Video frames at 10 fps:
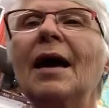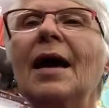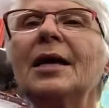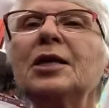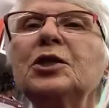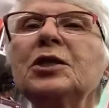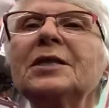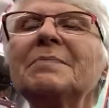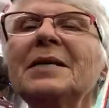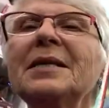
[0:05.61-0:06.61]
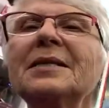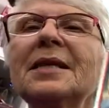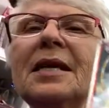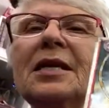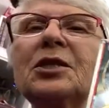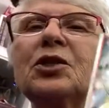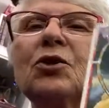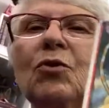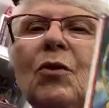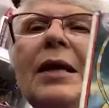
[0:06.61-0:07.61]
and it just means that it's
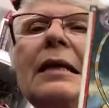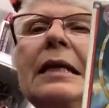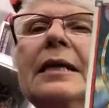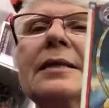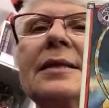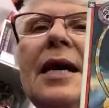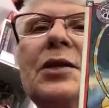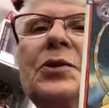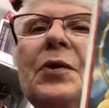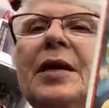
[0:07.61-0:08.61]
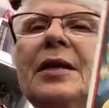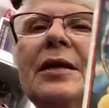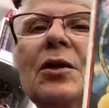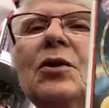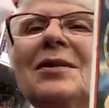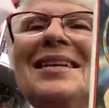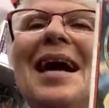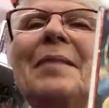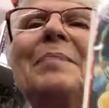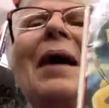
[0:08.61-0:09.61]
greatly exaggerated, could
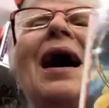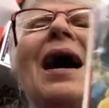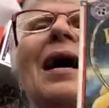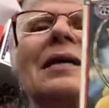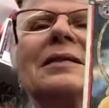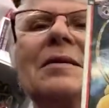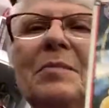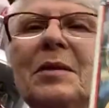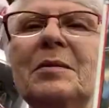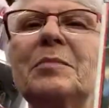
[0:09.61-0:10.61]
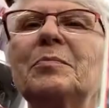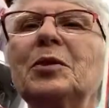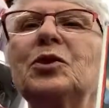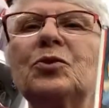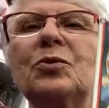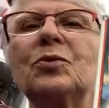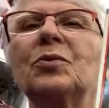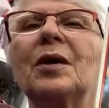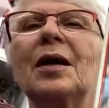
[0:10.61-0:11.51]
not possibly be true,